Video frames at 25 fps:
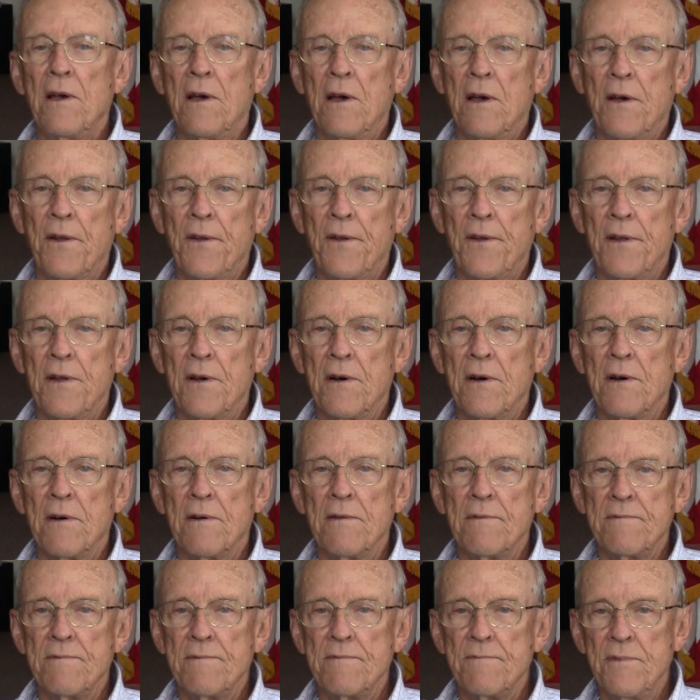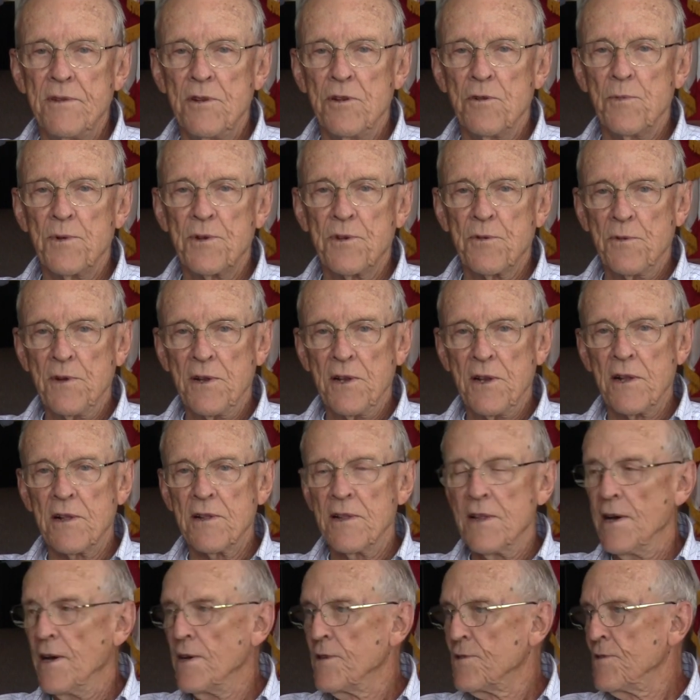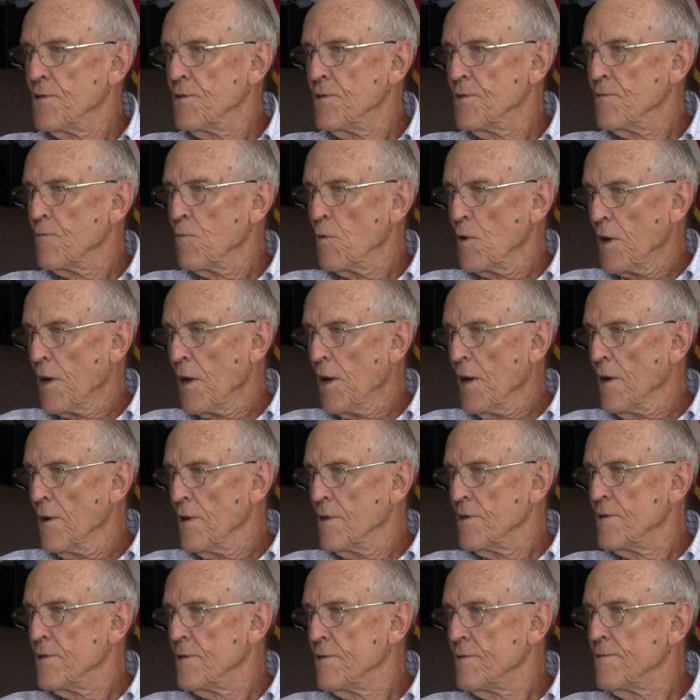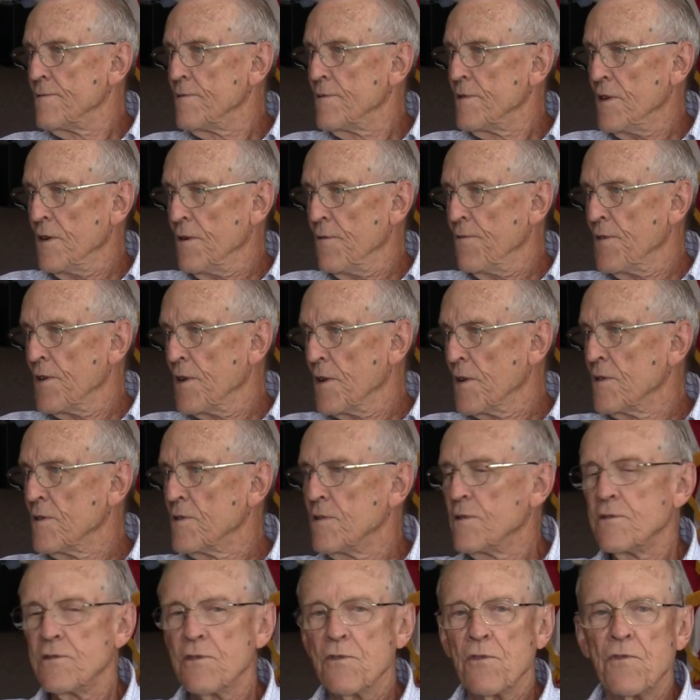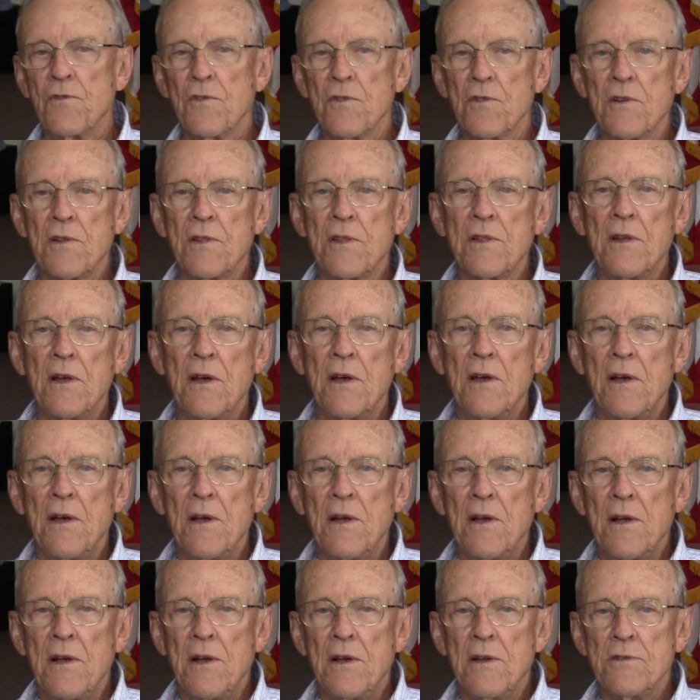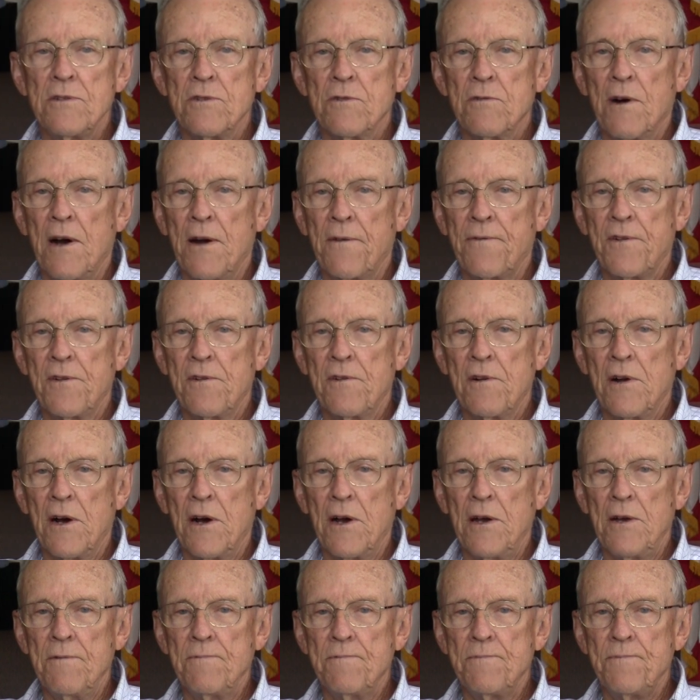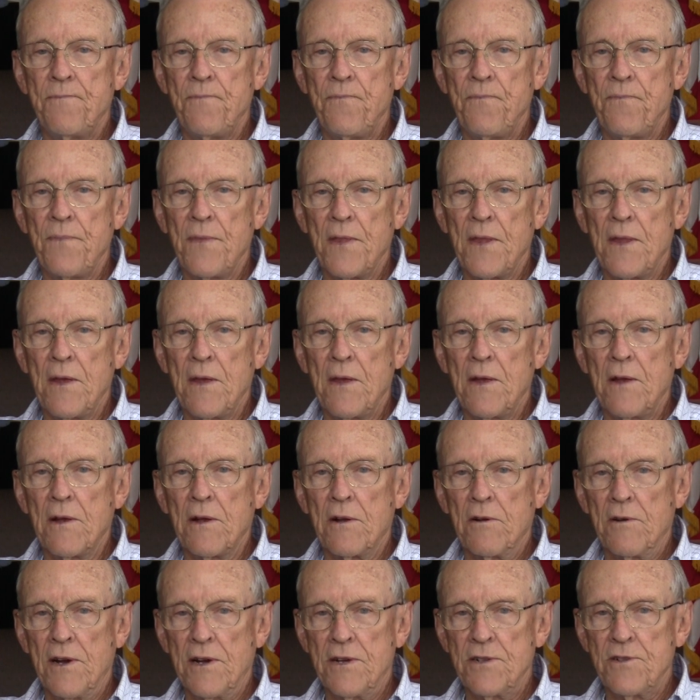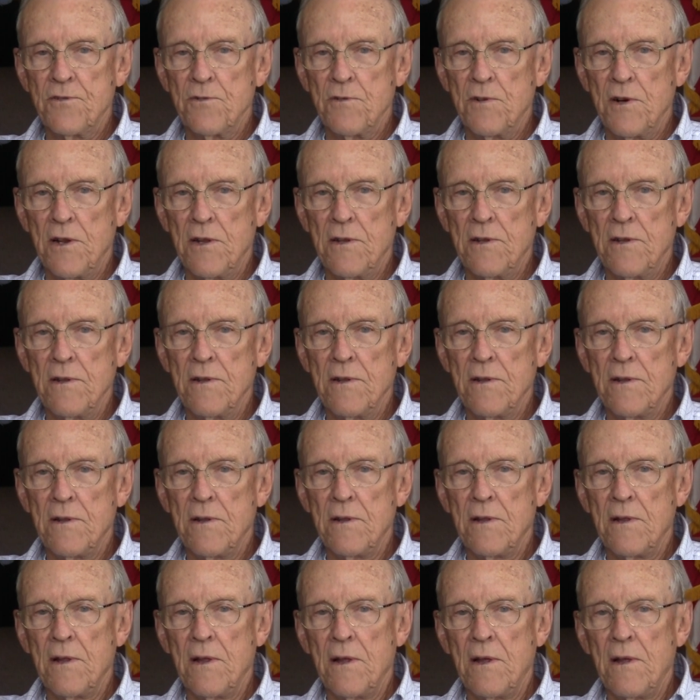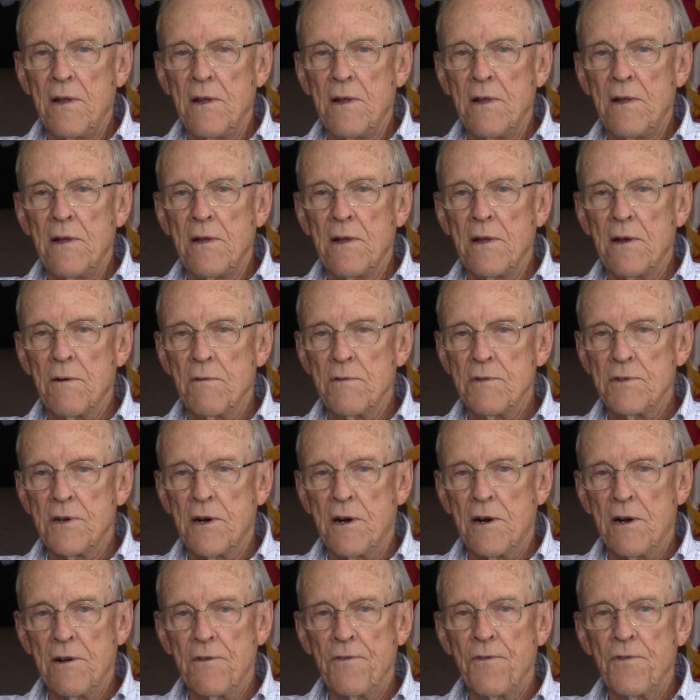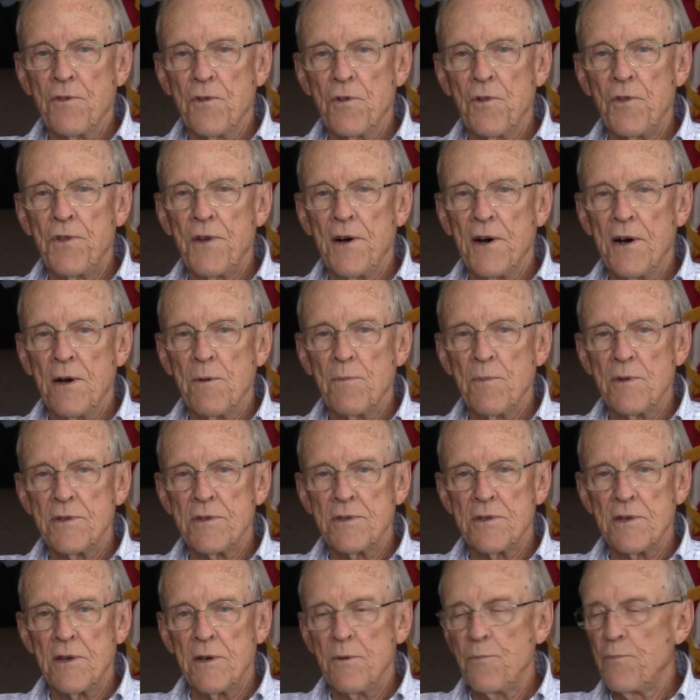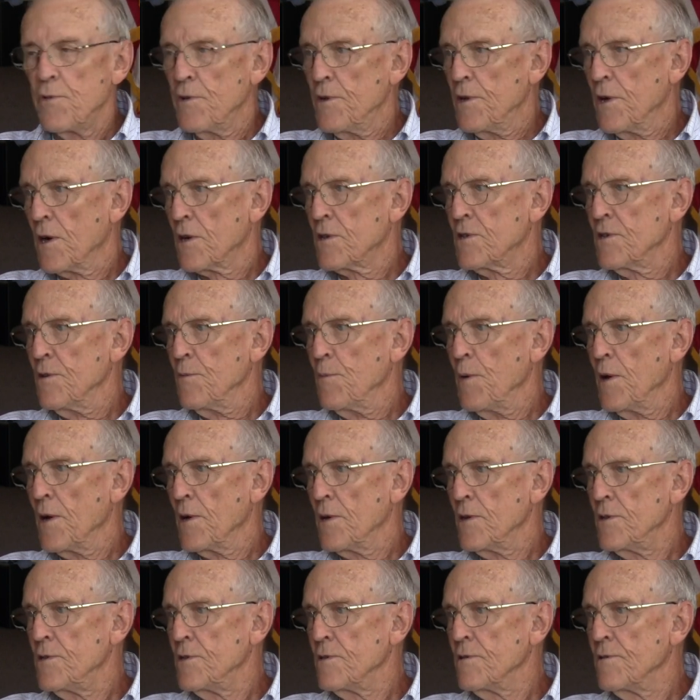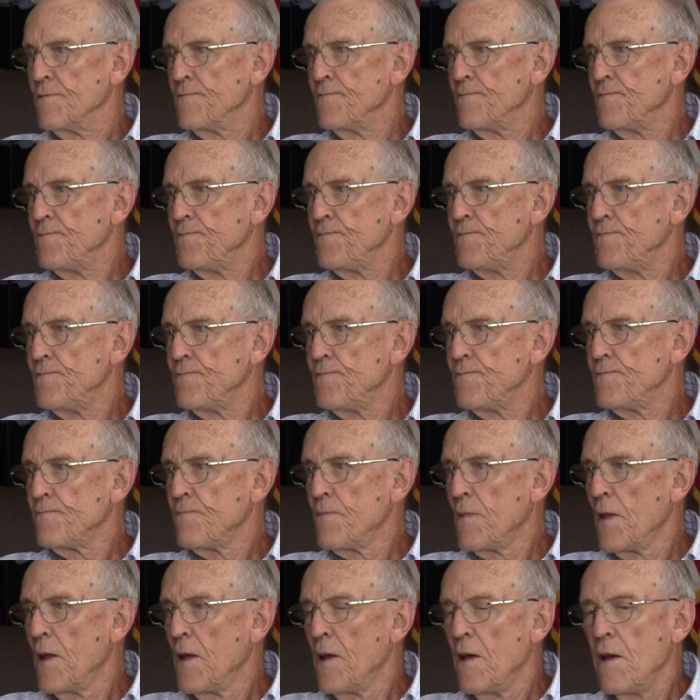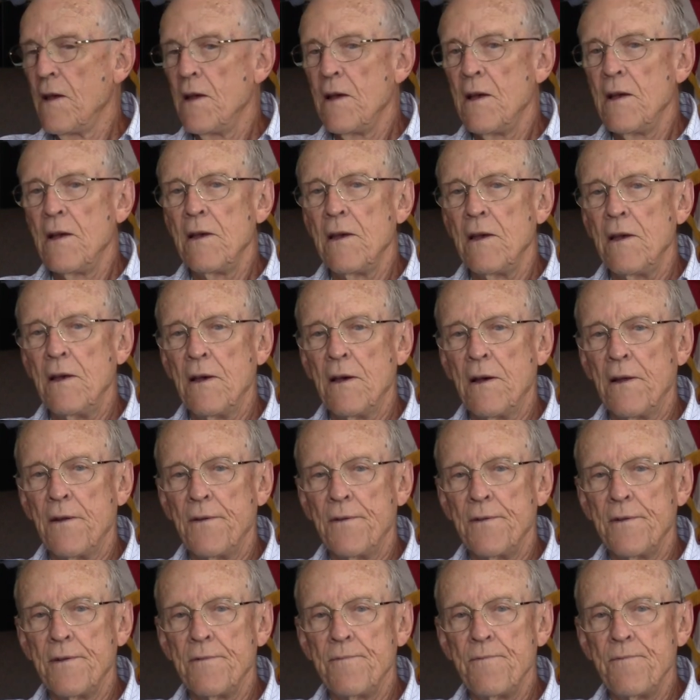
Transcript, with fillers: and, uh, you know, between classes, weekends, evenings, so forth. So after I graduated, I was hired full-time as a production manager. And